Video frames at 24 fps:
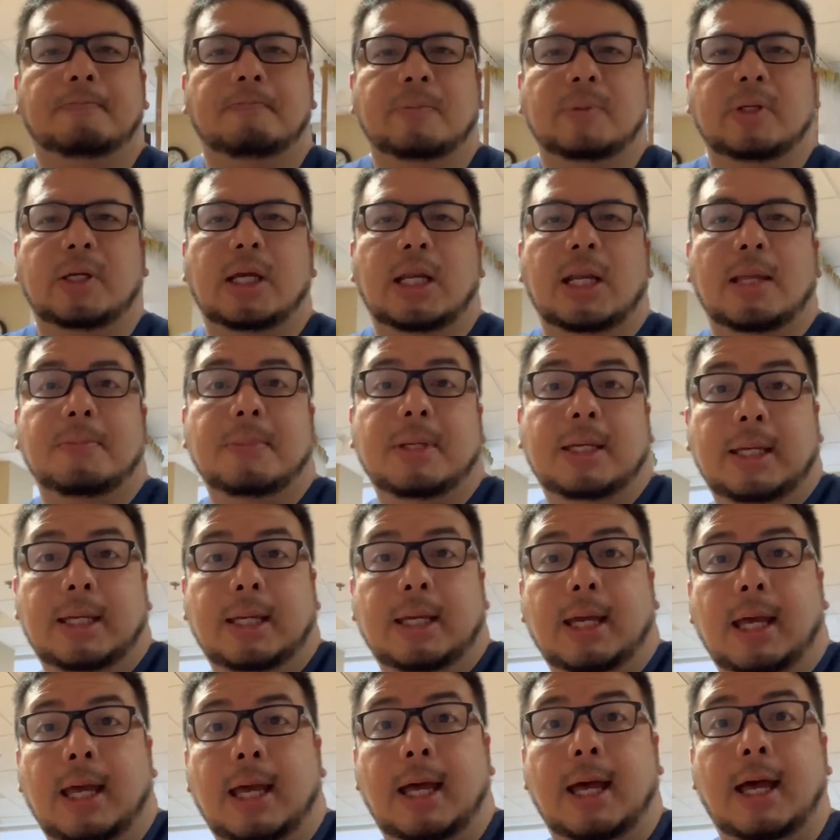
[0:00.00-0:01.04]
you're gonna be
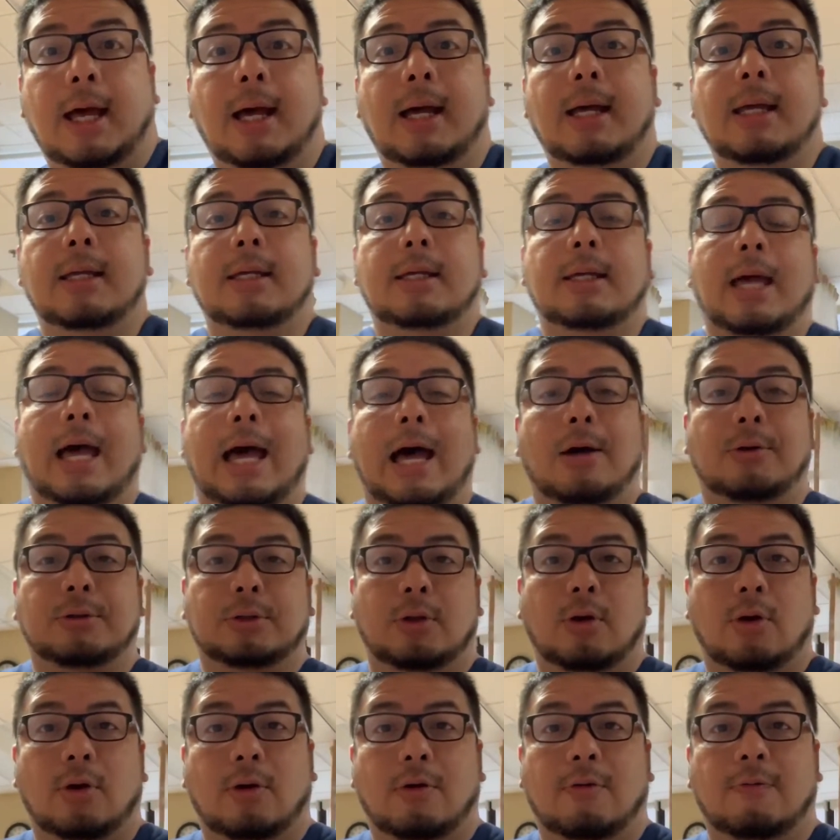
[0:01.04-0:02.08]
out
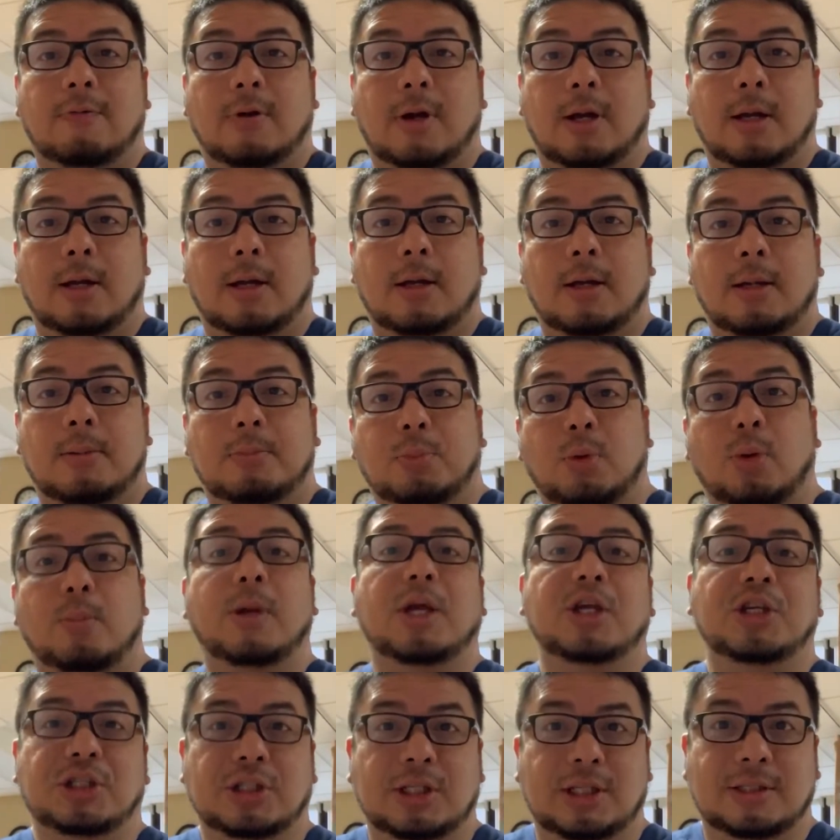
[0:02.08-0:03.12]
of
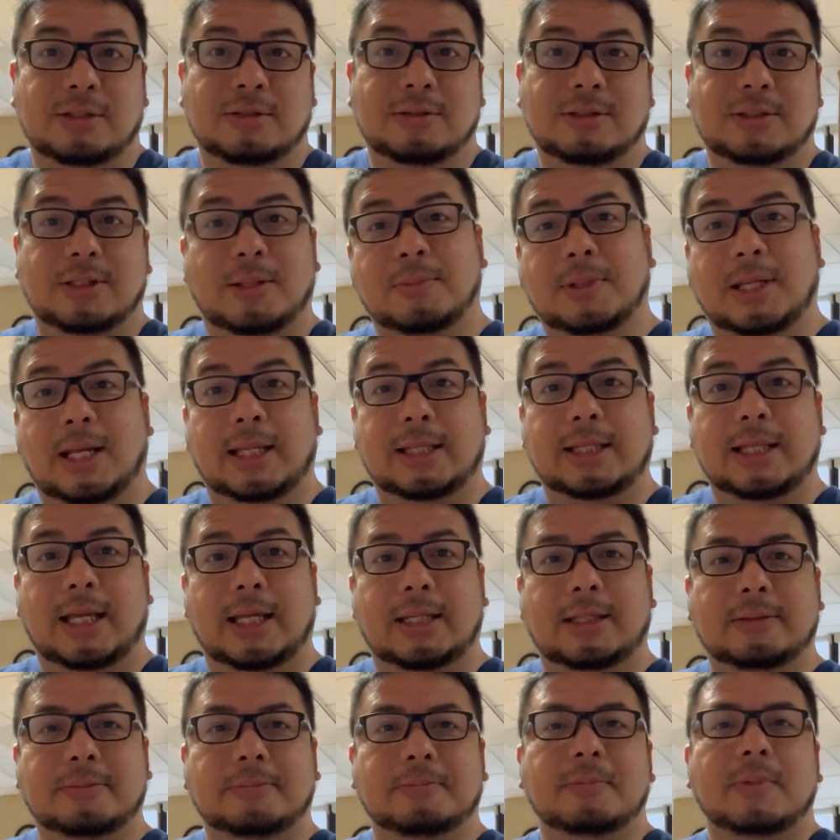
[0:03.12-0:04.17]
probation, something like that.
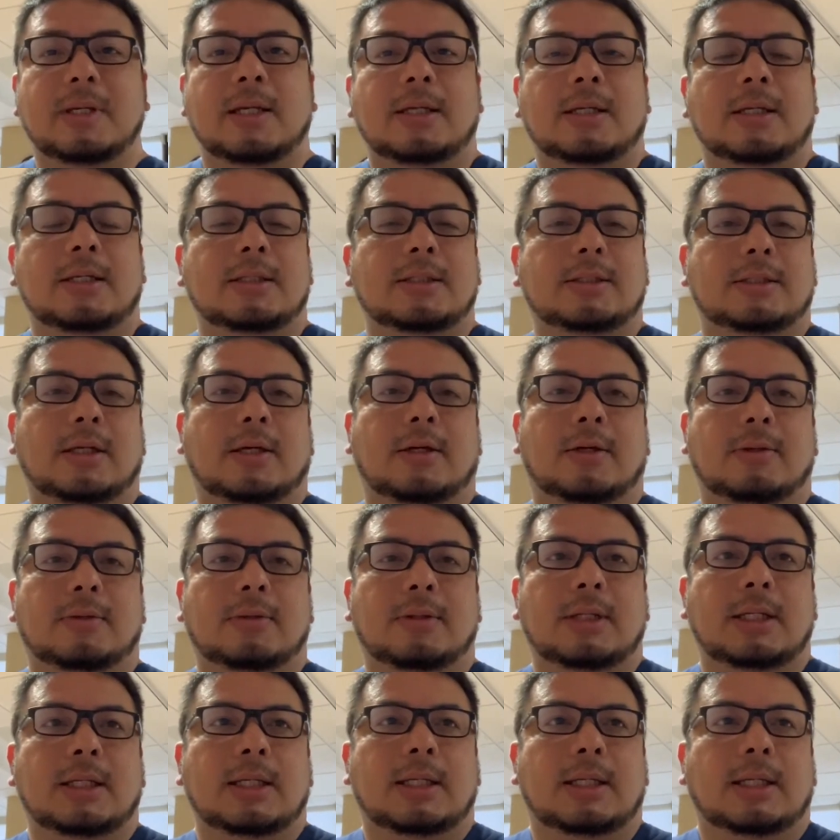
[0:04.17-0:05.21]
So
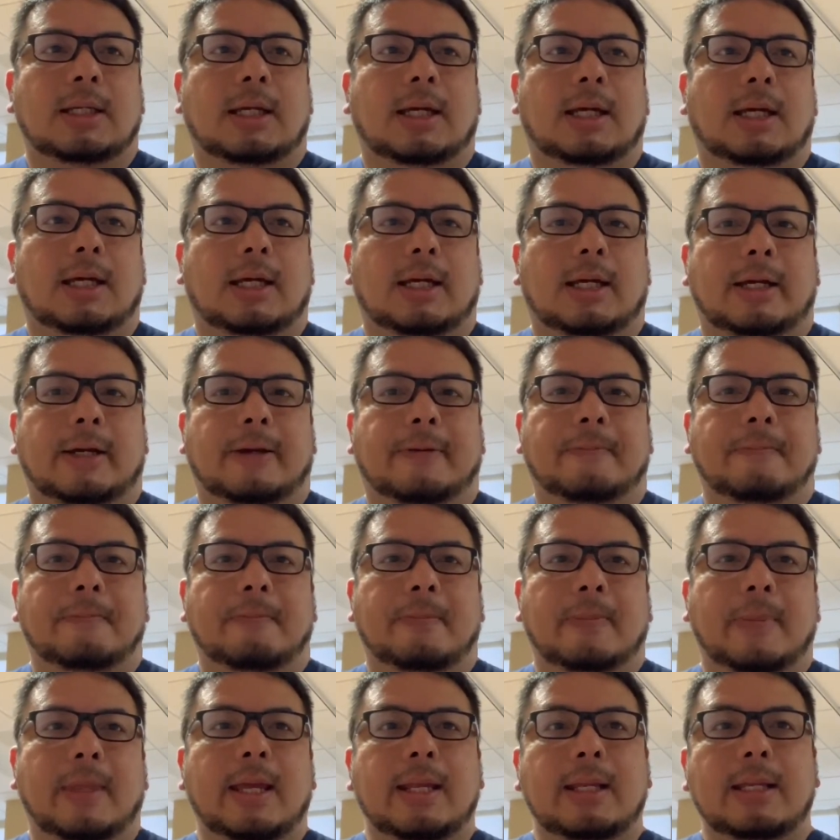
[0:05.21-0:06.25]

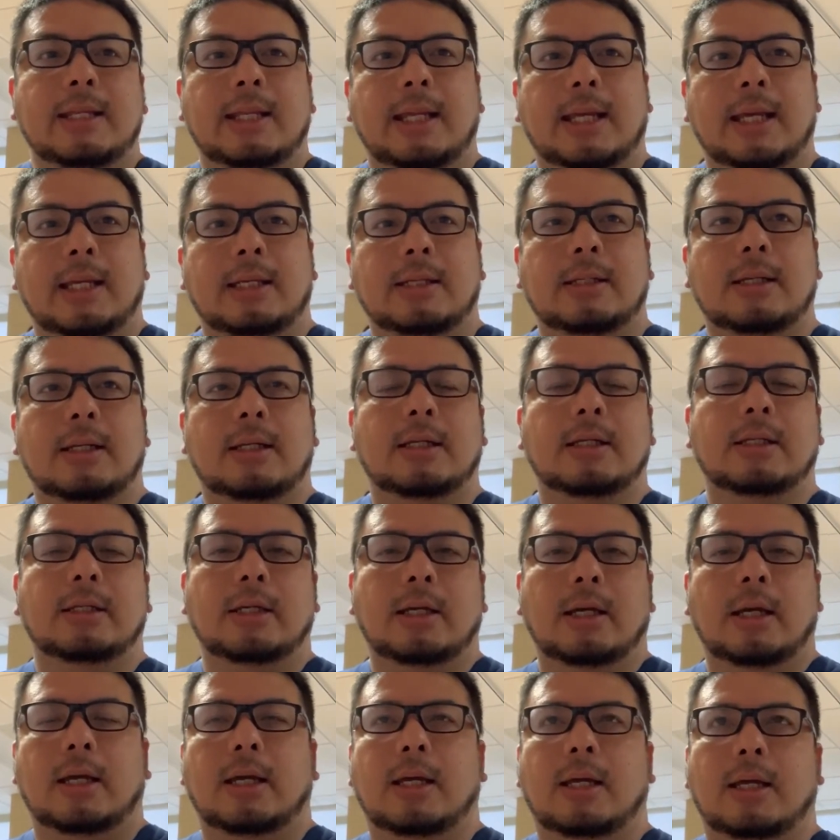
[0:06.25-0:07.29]
and then
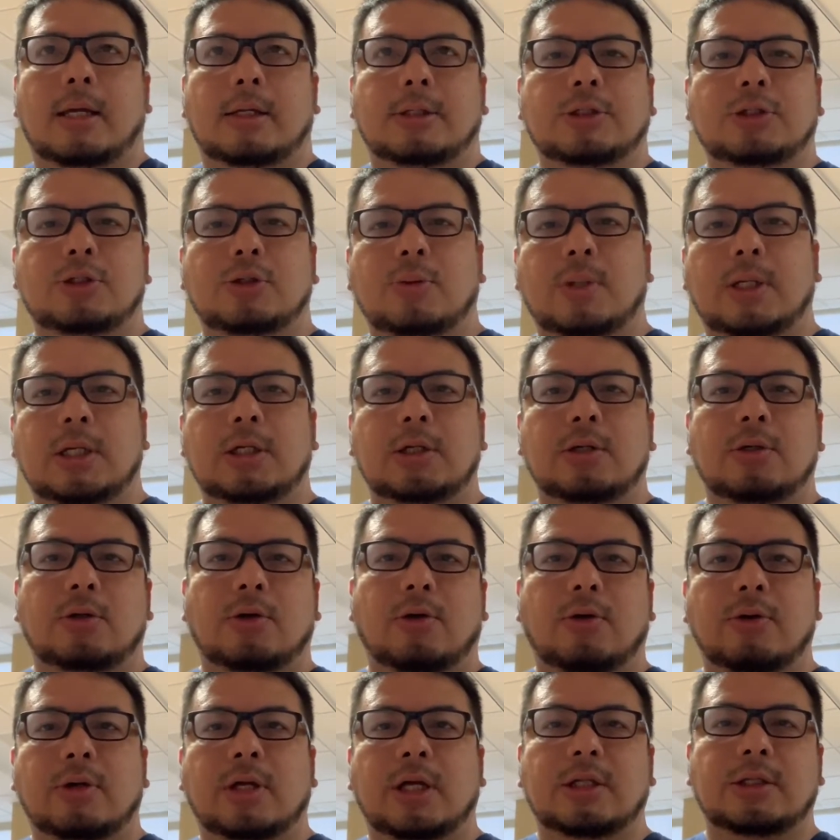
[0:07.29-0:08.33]
during your
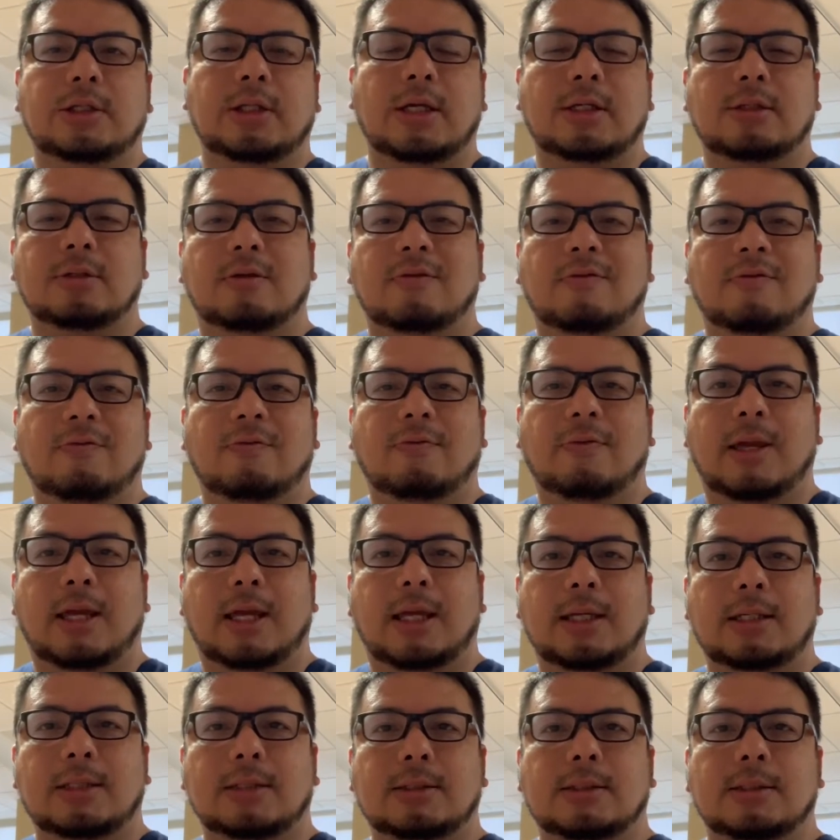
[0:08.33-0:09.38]
orientation
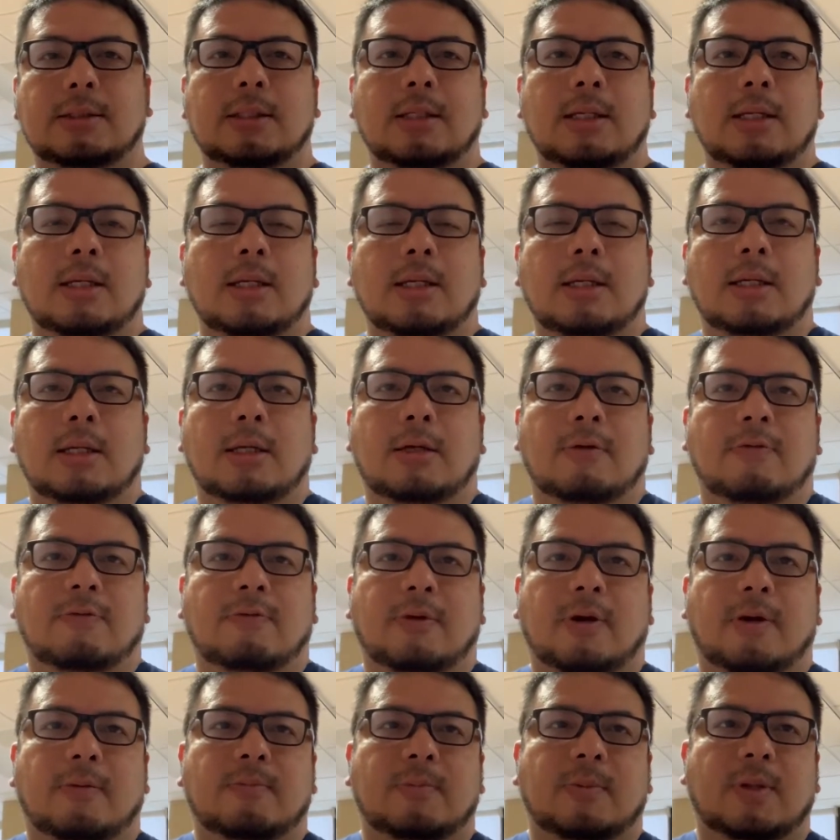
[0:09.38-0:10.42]
phase,
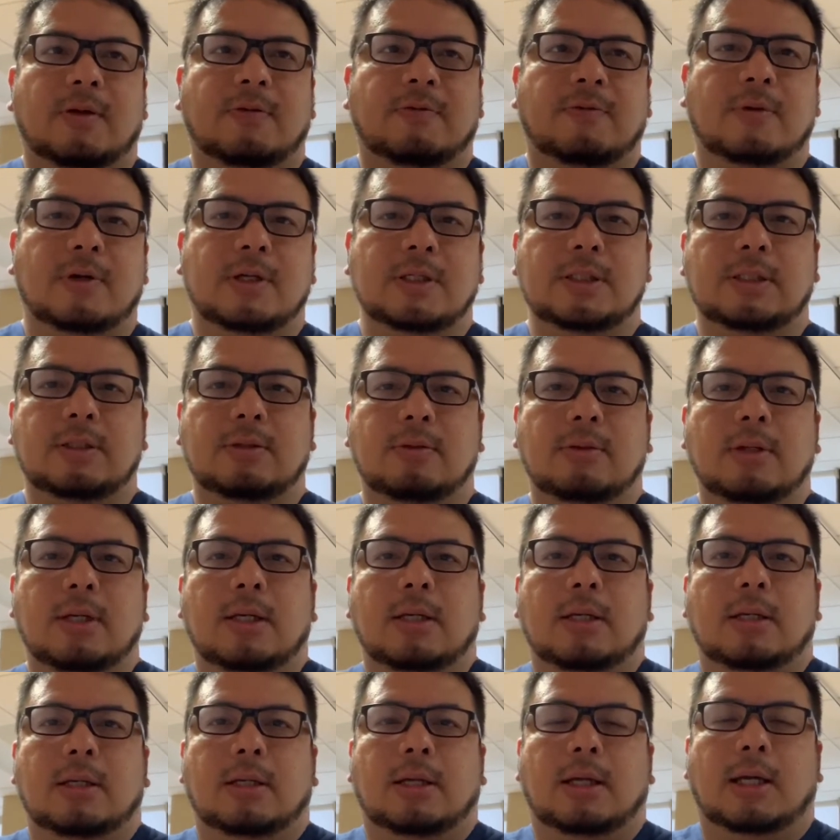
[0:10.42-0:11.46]
from the
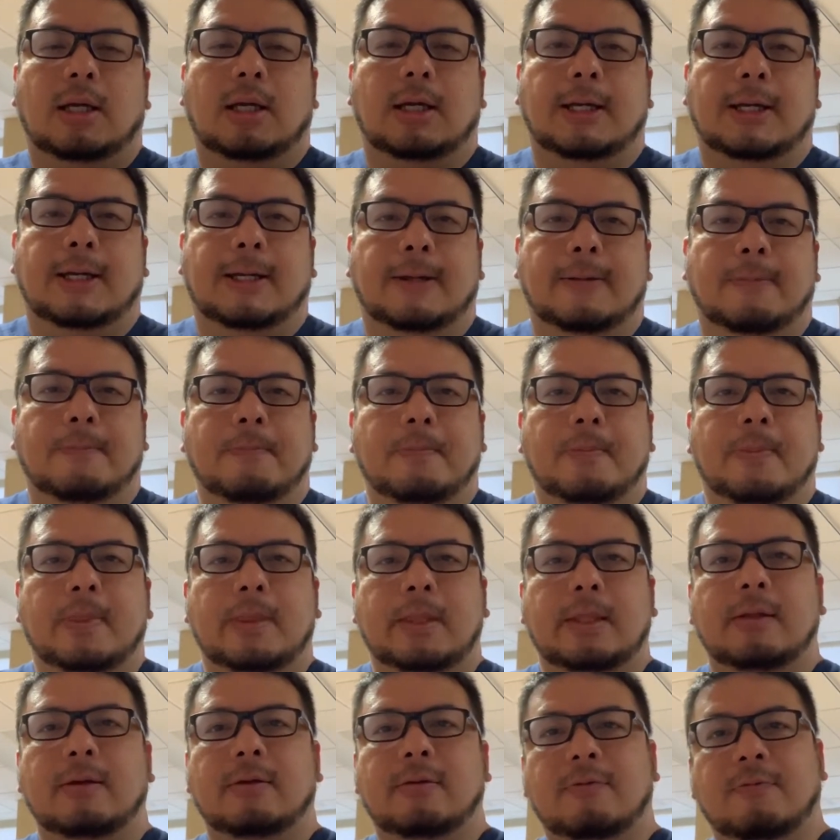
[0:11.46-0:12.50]
uh,
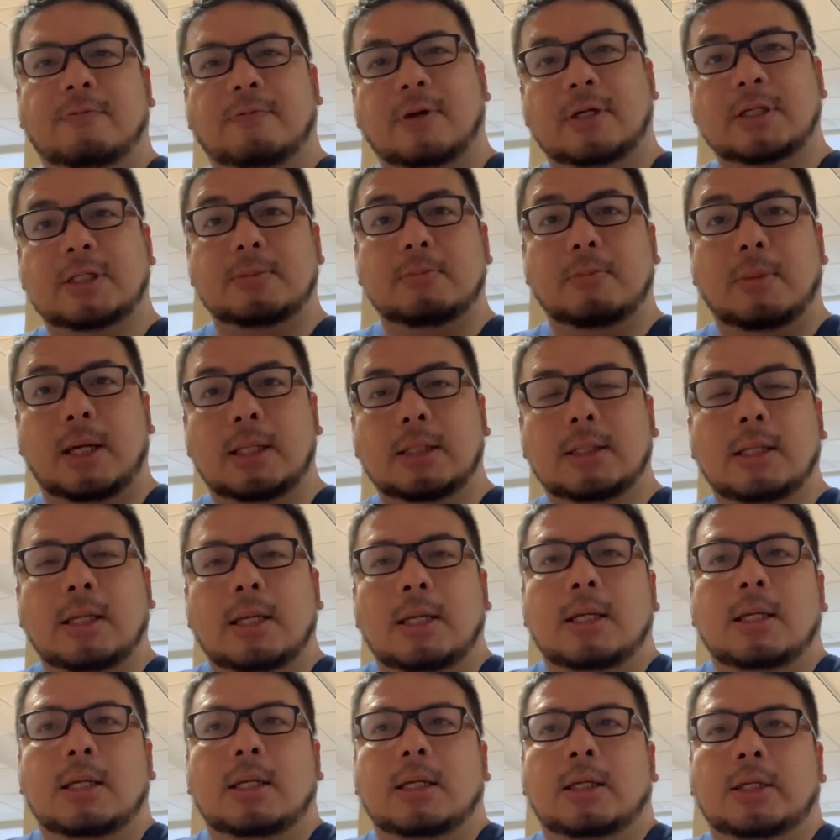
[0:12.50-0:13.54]
first month,
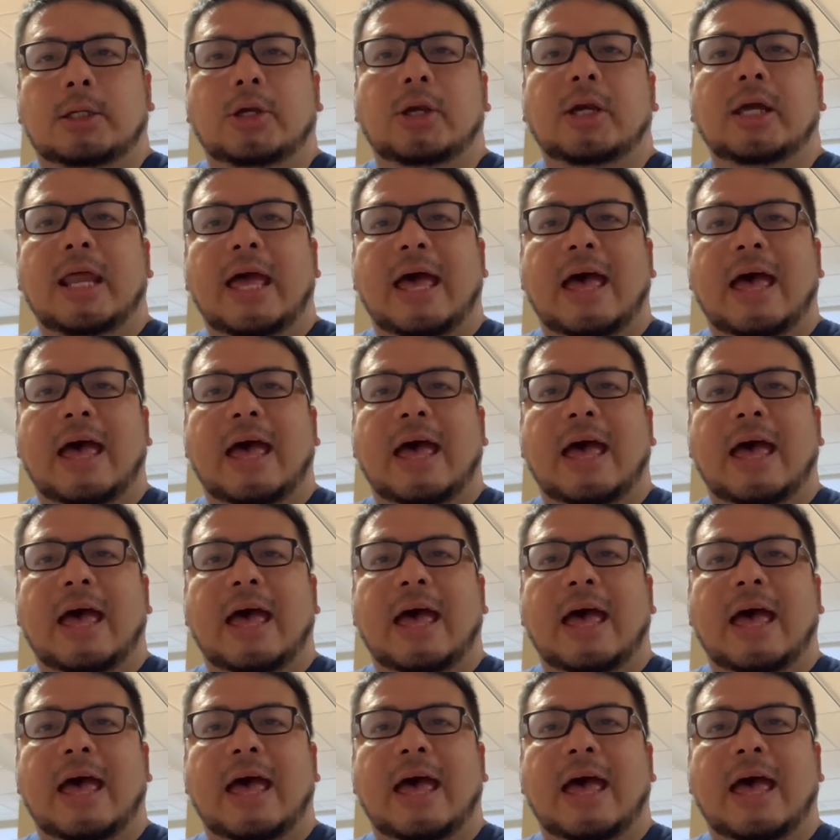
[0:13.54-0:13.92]
you're gonna